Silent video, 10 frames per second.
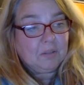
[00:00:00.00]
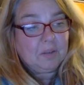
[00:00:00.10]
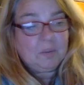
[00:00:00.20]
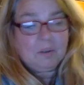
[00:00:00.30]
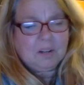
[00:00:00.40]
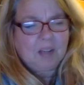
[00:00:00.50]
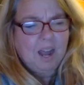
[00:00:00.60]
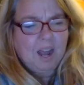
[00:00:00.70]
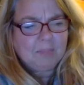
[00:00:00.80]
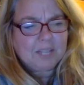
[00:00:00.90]
We were
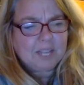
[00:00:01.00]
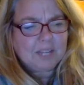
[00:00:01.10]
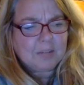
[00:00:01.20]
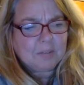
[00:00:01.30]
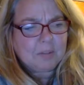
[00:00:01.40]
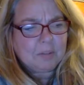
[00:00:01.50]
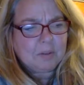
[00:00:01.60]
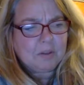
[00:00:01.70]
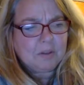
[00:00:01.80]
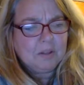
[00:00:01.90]
complicated
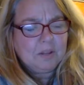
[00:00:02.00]
people